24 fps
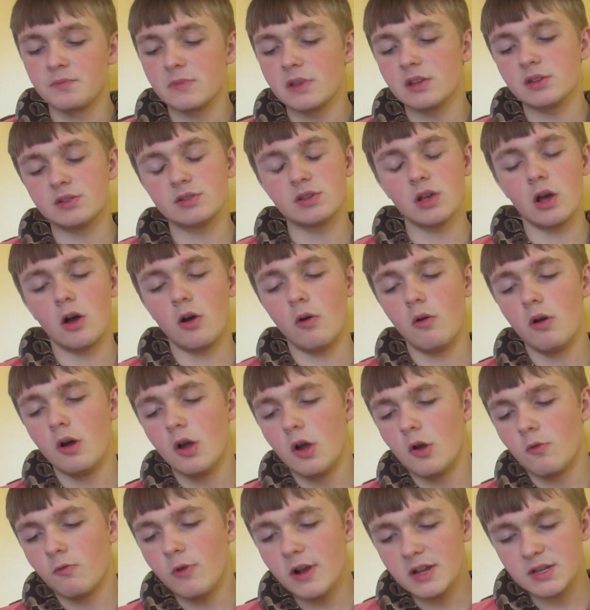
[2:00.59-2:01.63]
So
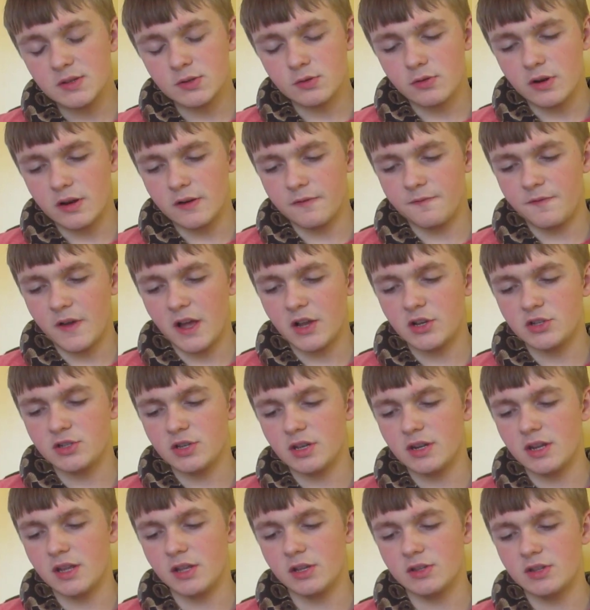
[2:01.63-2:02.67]
respiratory
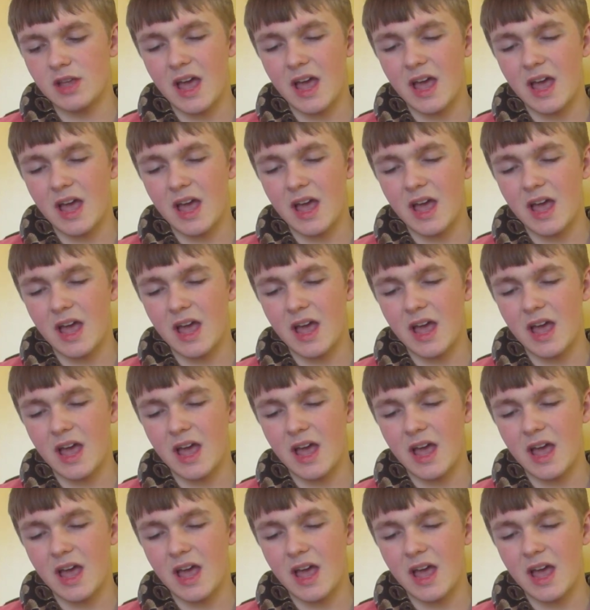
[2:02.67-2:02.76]
infection is